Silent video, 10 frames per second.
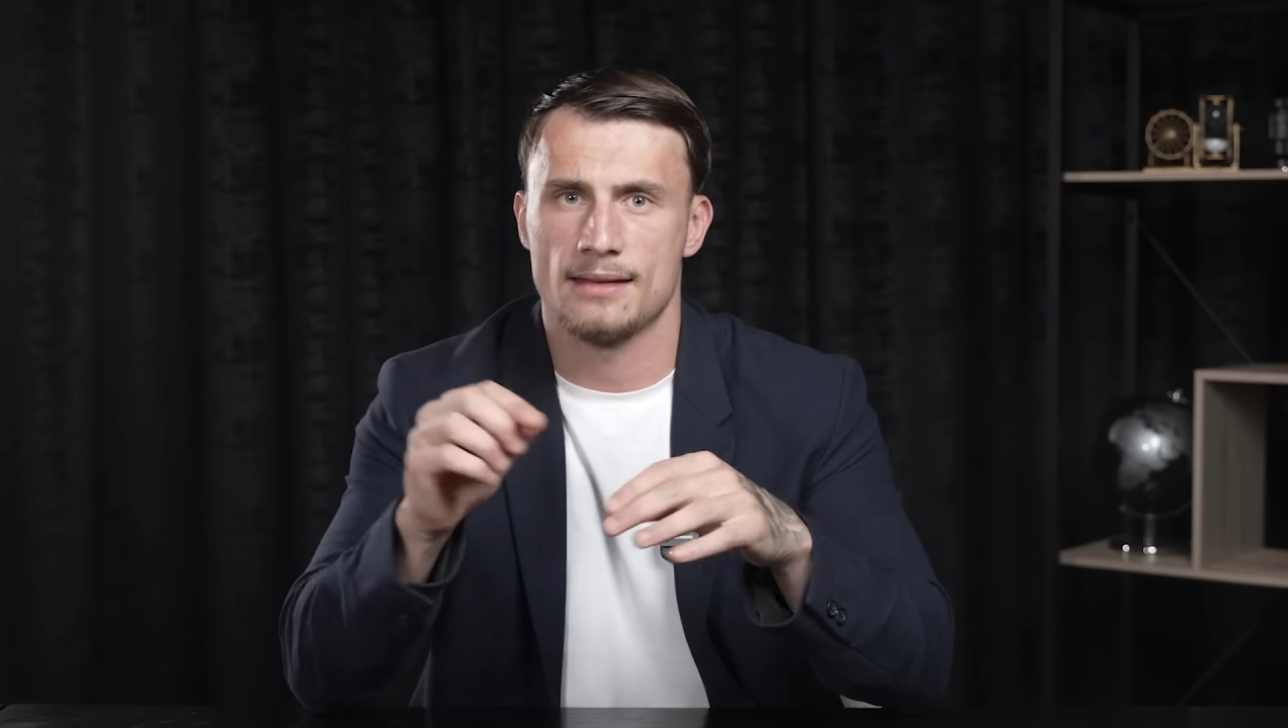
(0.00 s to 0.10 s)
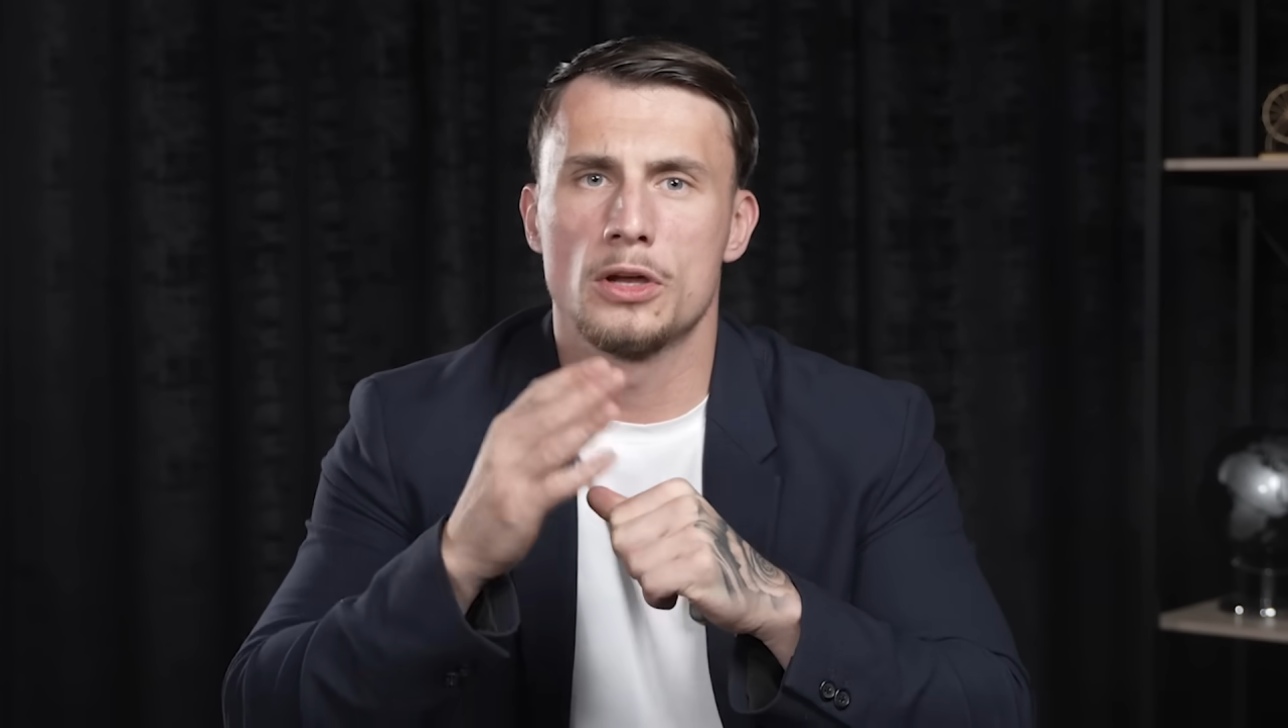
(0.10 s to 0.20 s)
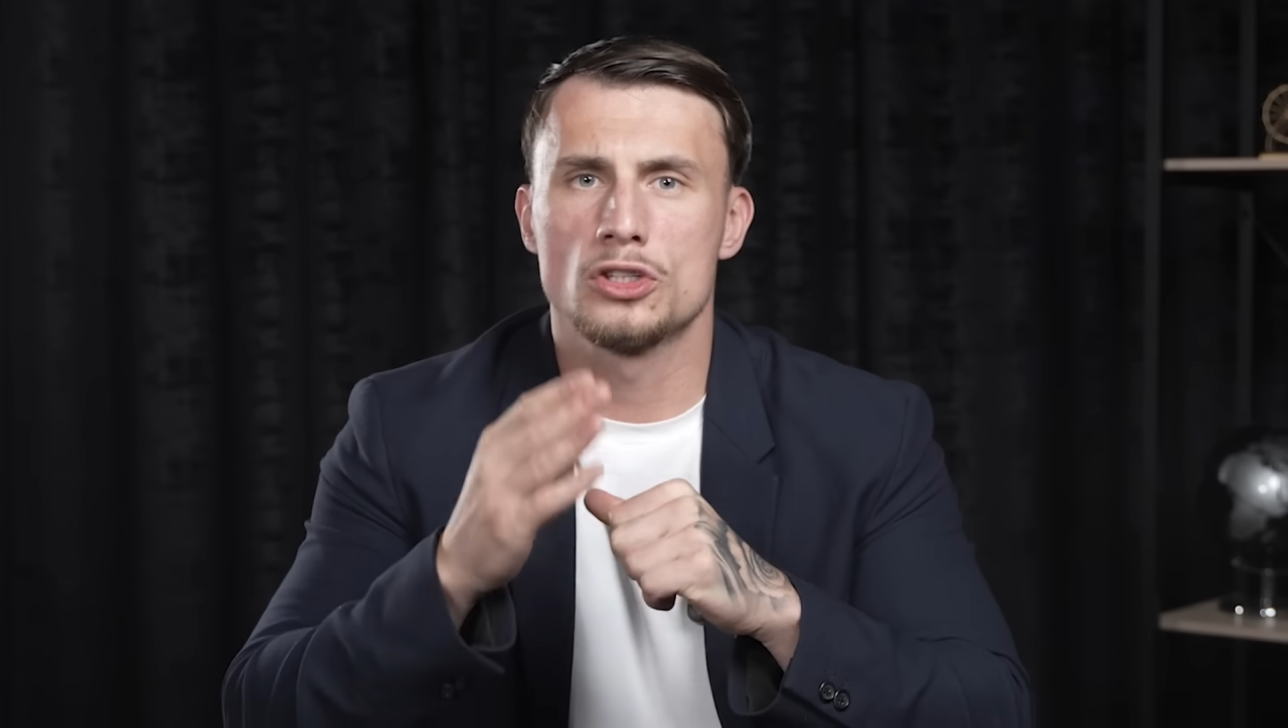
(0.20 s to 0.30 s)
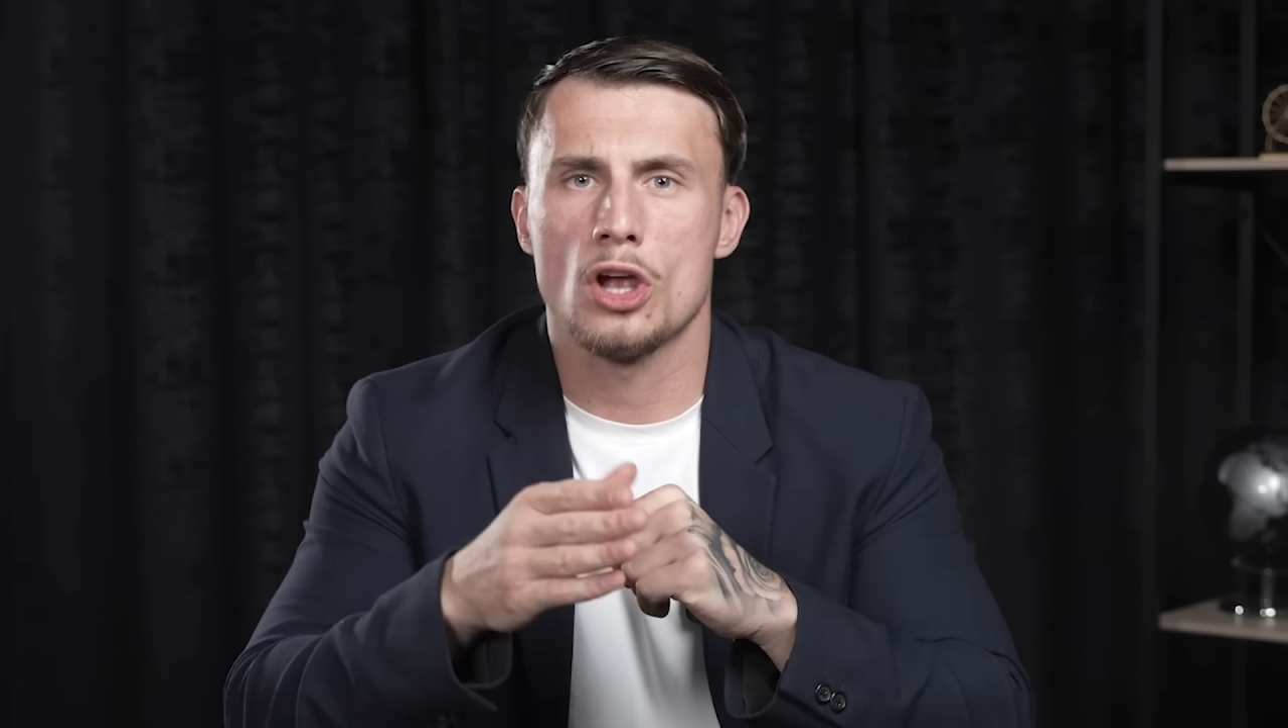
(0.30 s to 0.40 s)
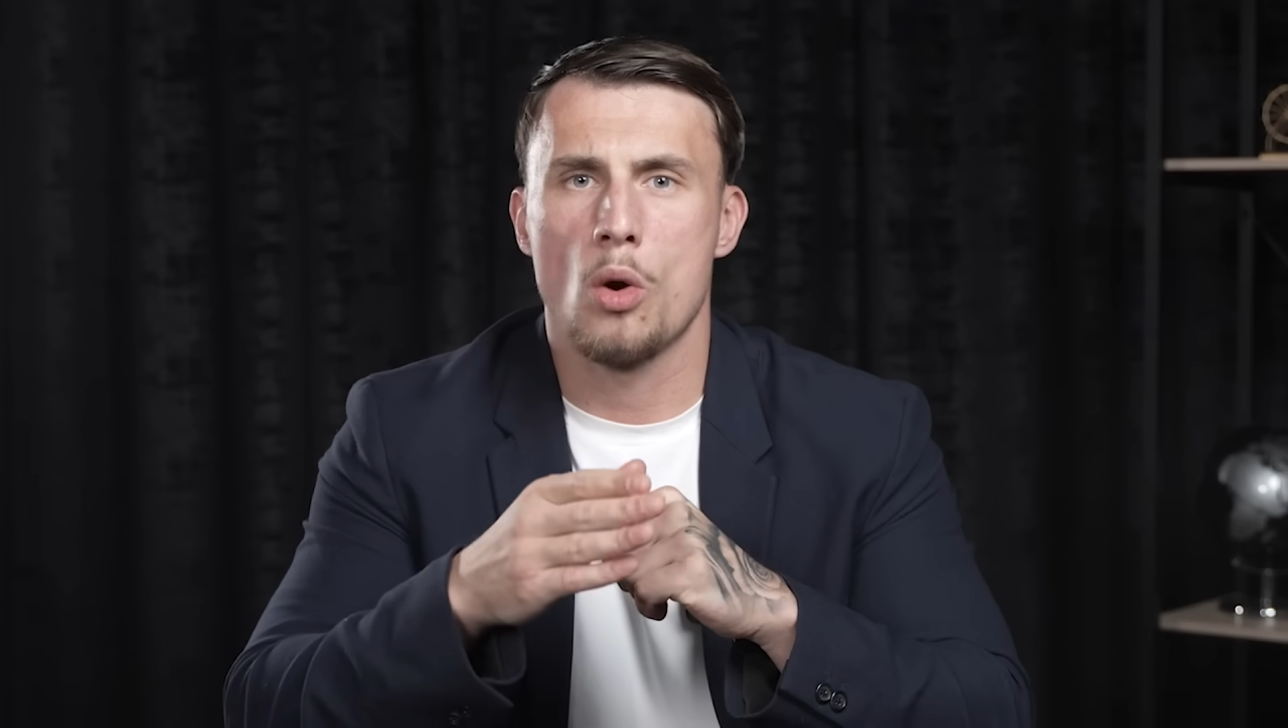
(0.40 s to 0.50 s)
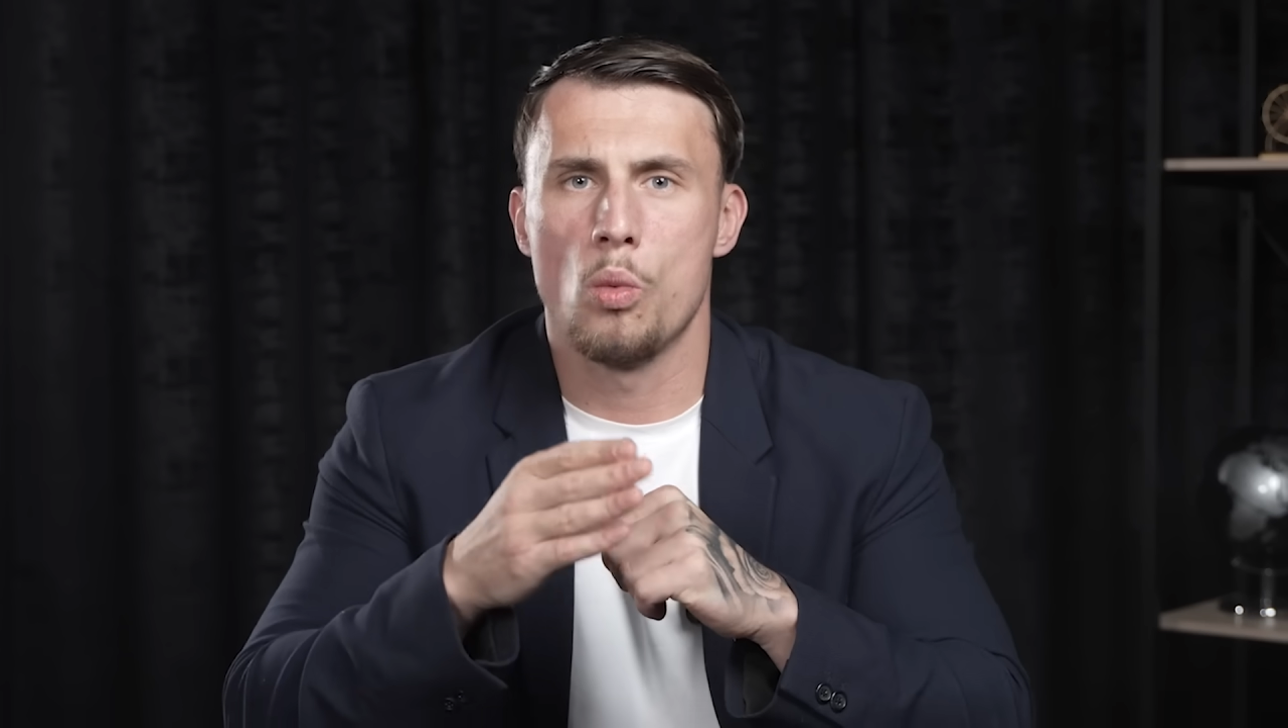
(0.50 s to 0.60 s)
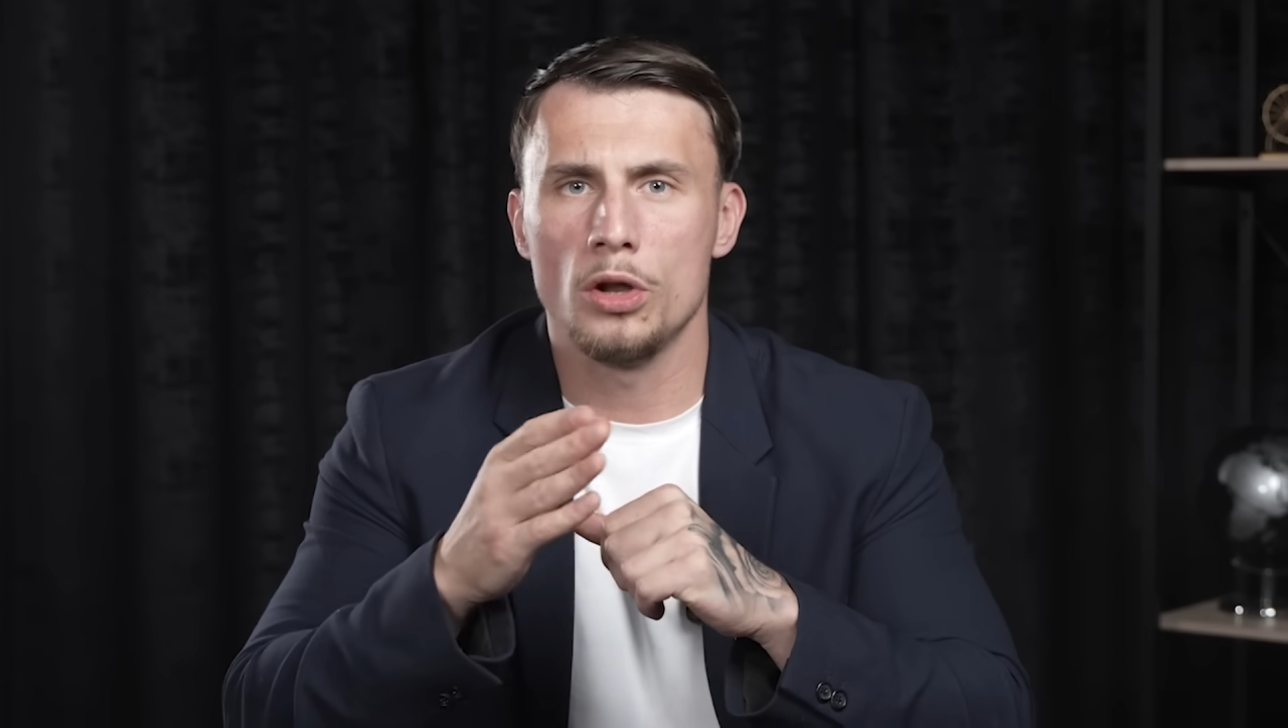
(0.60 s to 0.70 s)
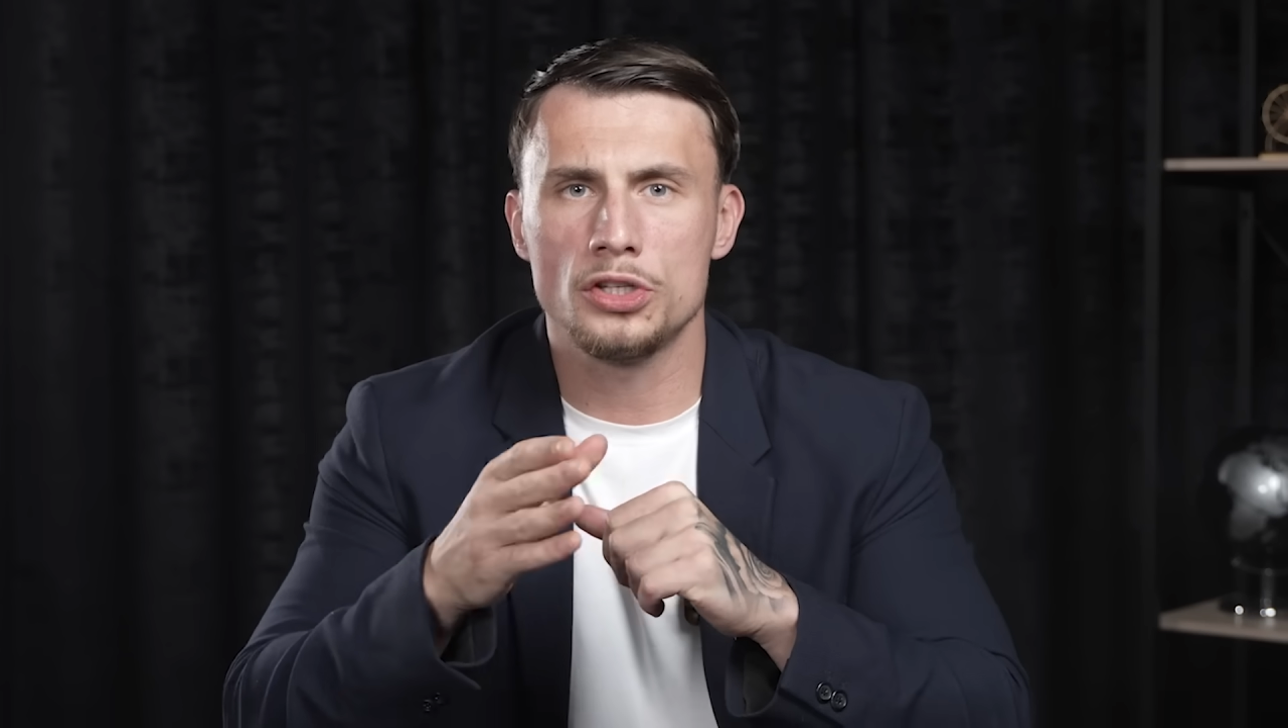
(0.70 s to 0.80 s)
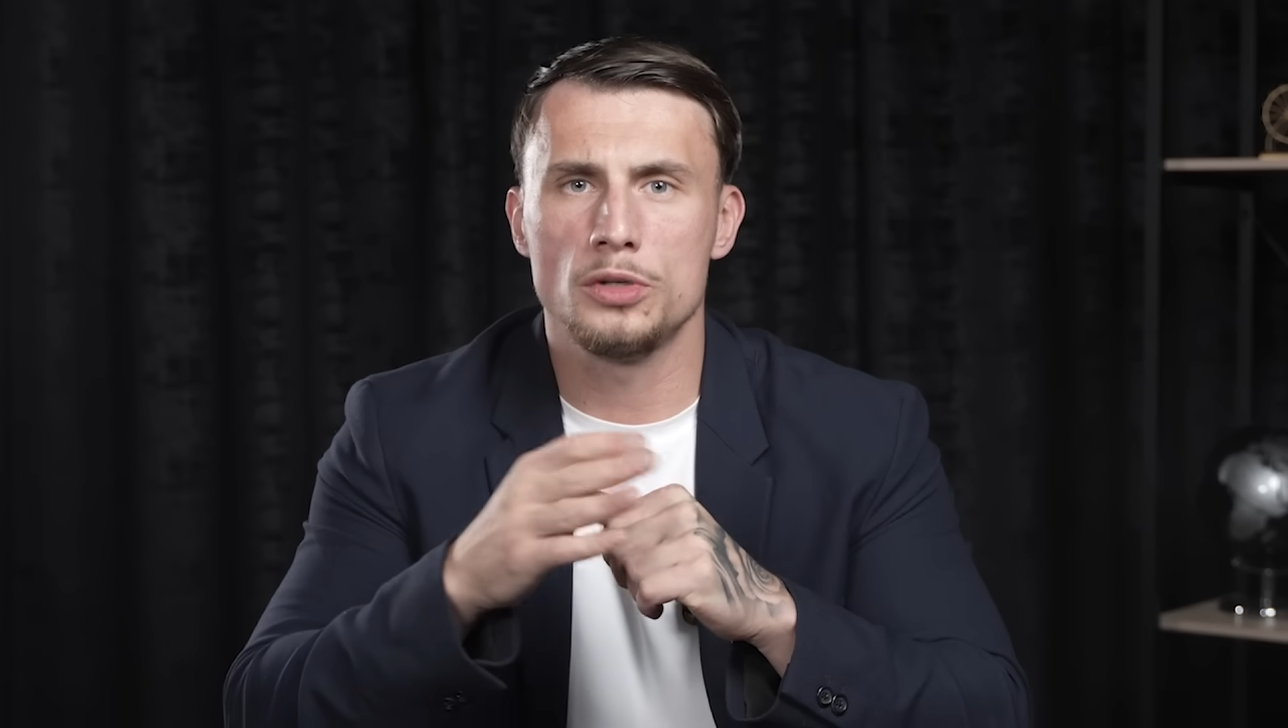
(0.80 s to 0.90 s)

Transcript: Because once